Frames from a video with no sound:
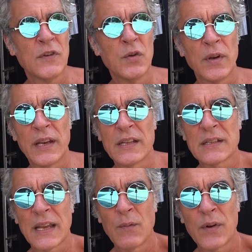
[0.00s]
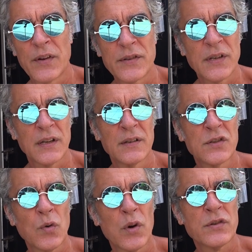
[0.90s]
unit. It's like where there's
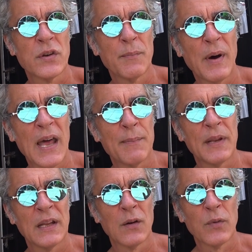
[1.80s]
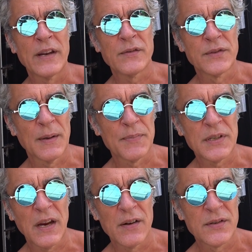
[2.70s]
stores on the bottom and little rentals
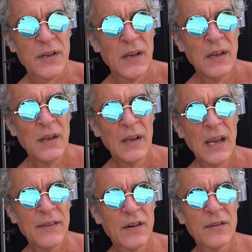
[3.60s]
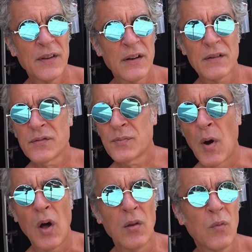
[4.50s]
upstairs, and they're
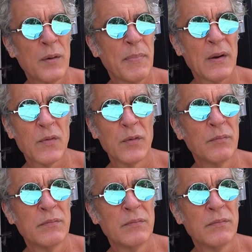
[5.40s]
small, 1 bedroom,